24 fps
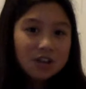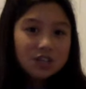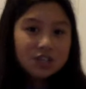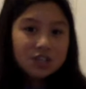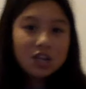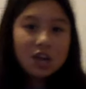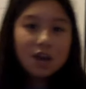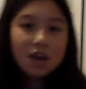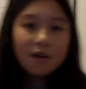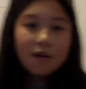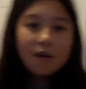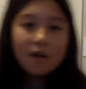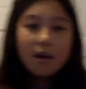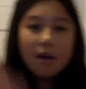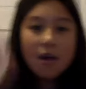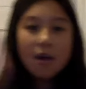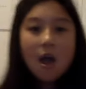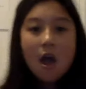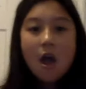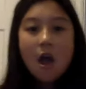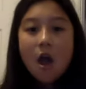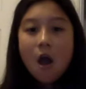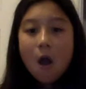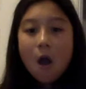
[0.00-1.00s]
So
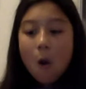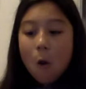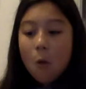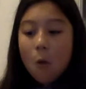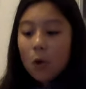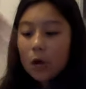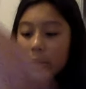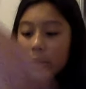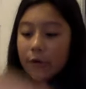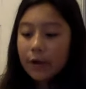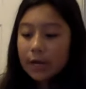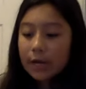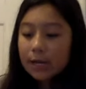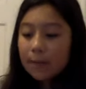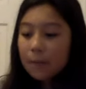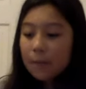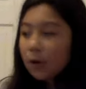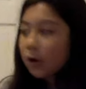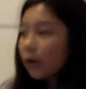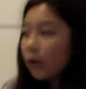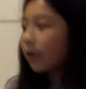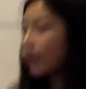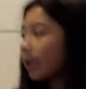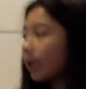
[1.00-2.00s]
we're going to
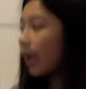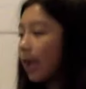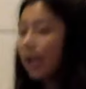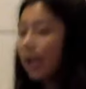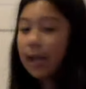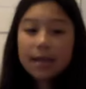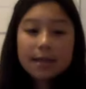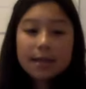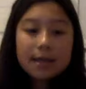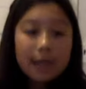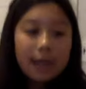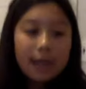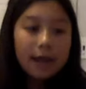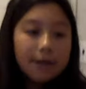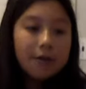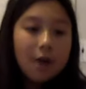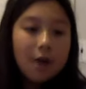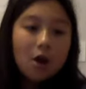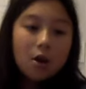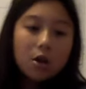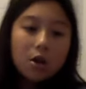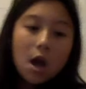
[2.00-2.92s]
put our cake and our